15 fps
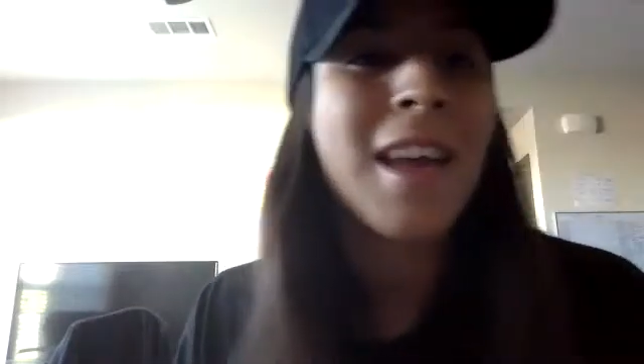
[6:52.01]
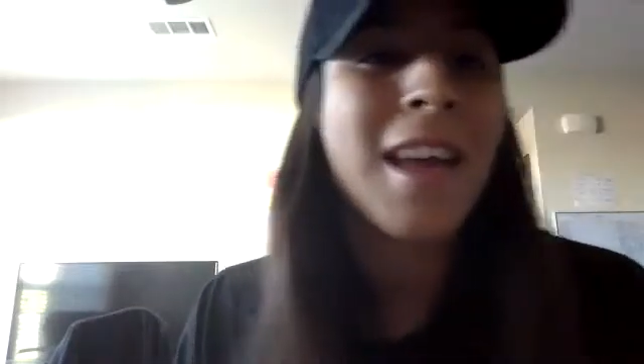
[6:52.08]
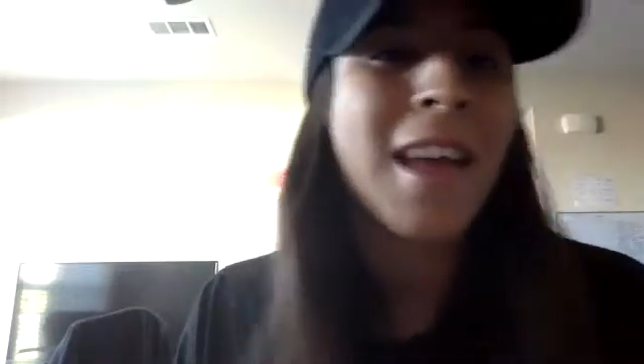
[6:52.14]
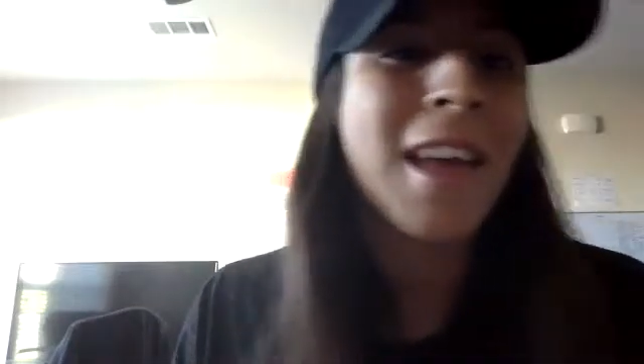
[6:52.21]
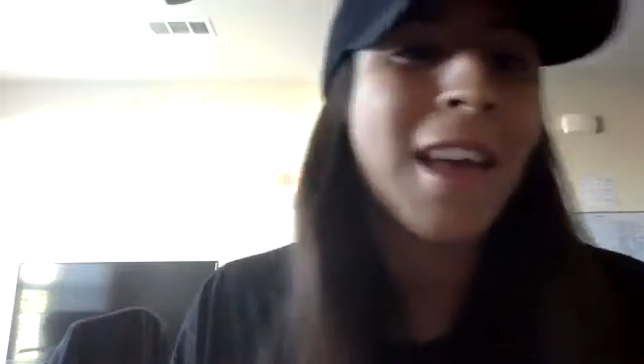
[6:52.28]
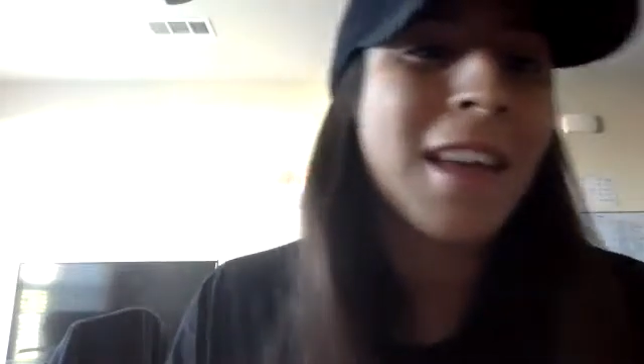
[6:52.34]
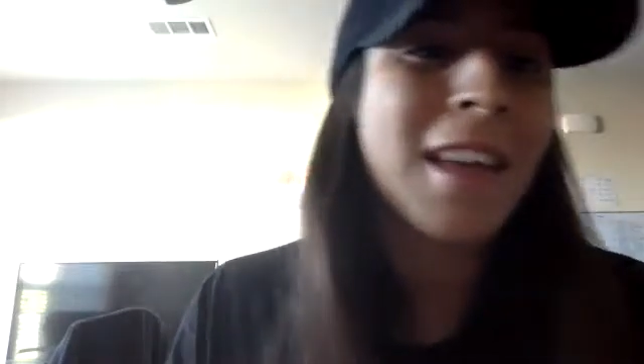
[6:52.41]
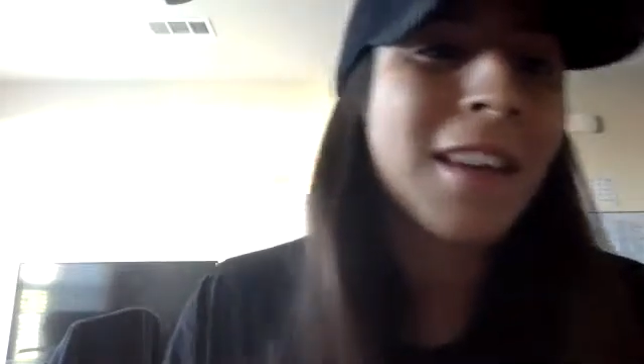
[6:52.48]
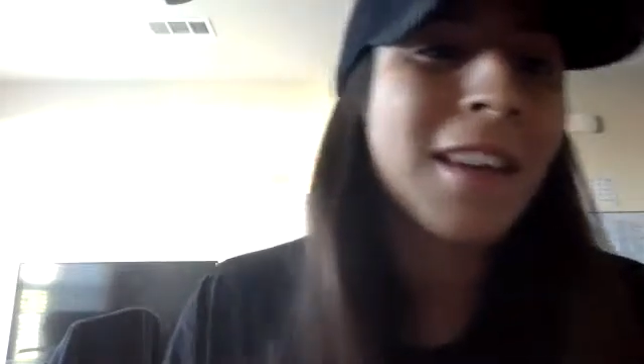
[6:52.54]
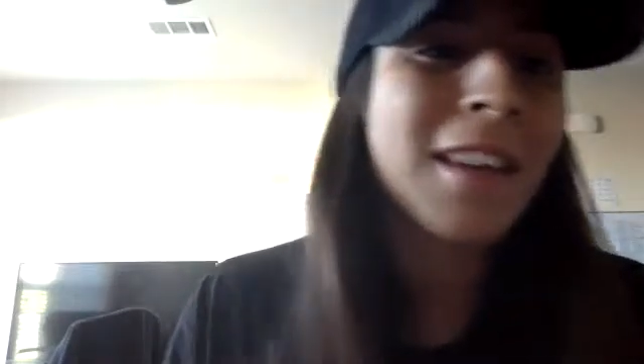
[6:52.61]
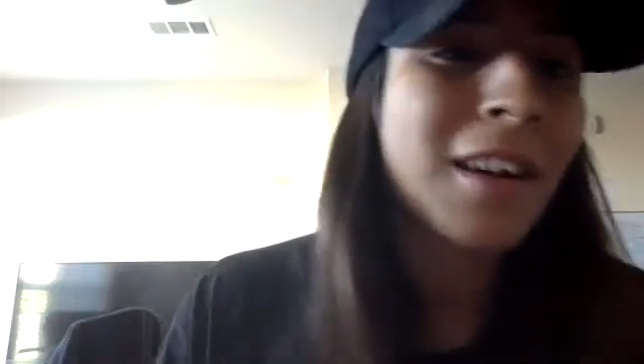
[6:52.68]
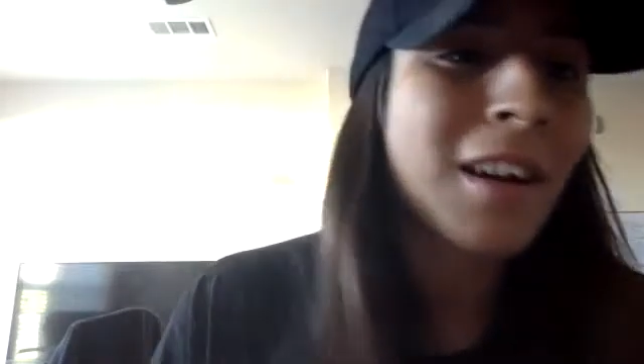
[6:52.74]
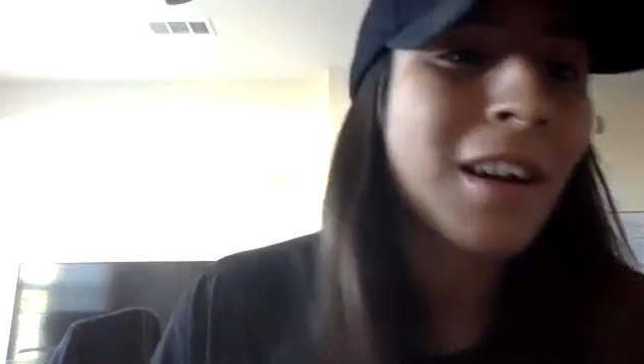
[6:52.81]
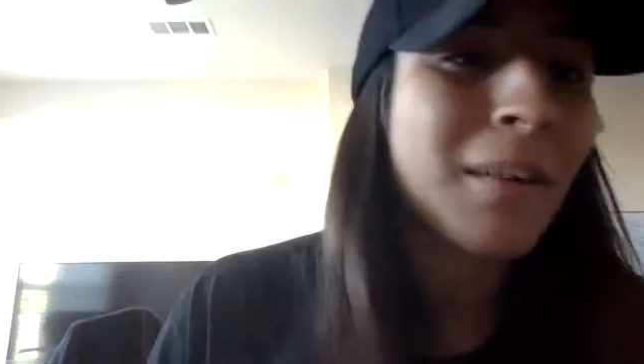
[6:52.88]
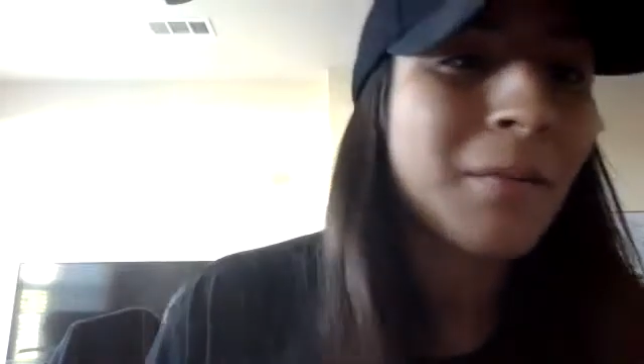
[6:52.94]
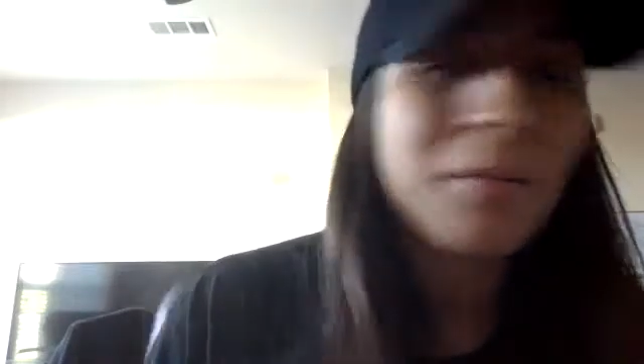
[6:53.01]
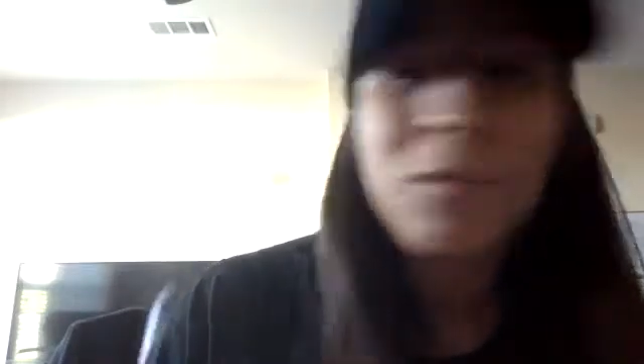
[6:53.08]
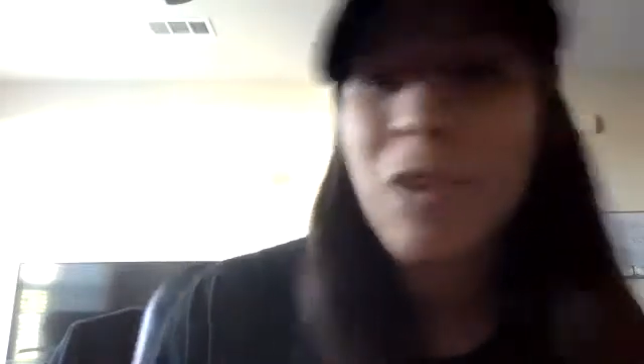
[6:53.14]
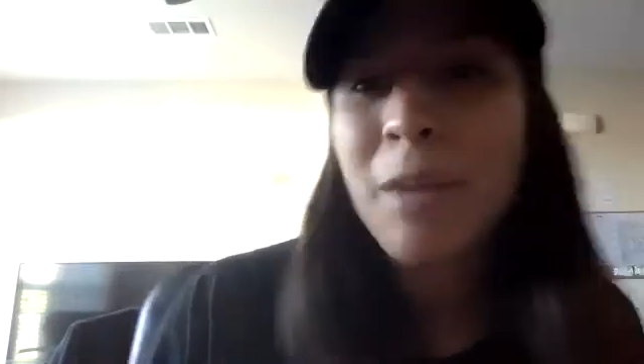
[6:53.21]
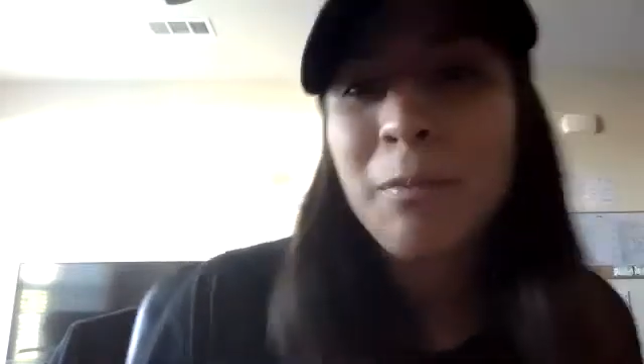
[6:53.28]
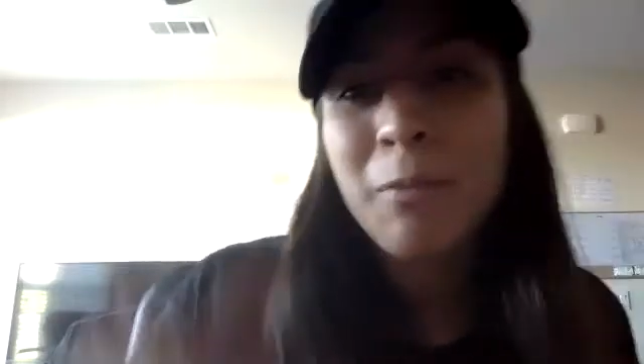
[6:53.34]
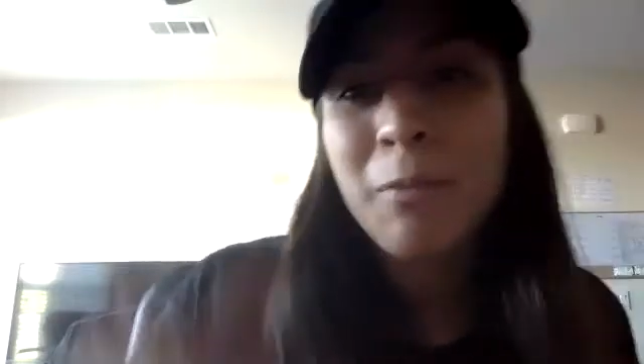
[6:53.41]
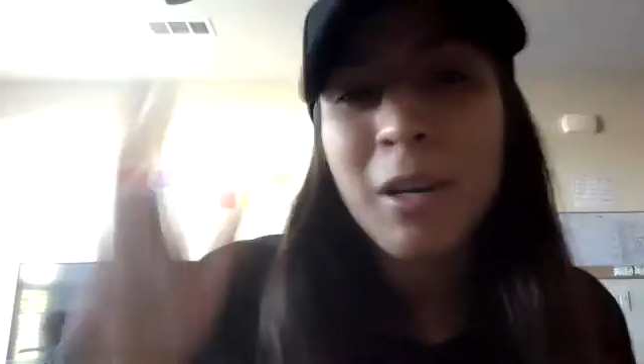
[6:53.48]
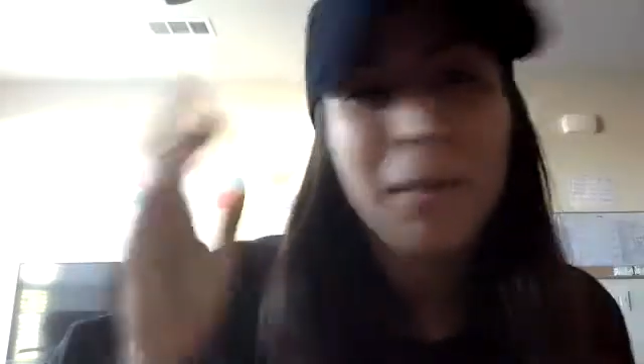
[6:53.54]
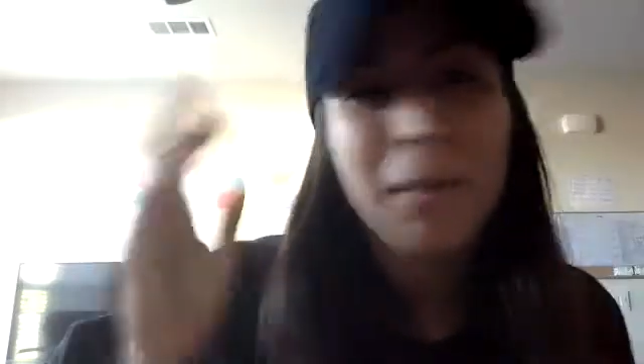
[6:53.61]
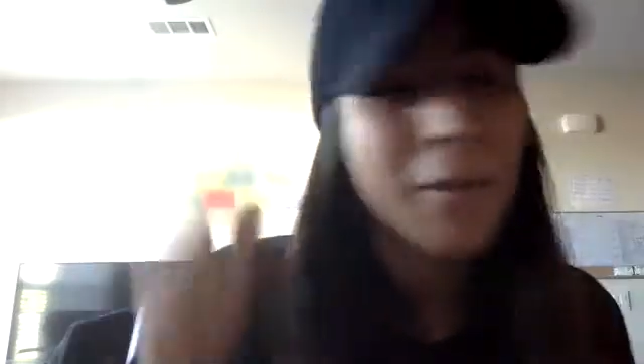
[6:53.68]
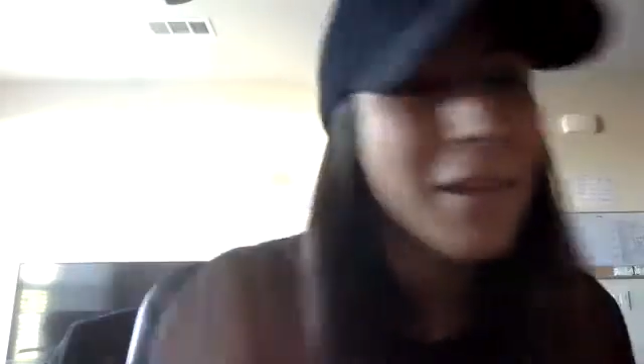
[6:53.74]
and drop whatever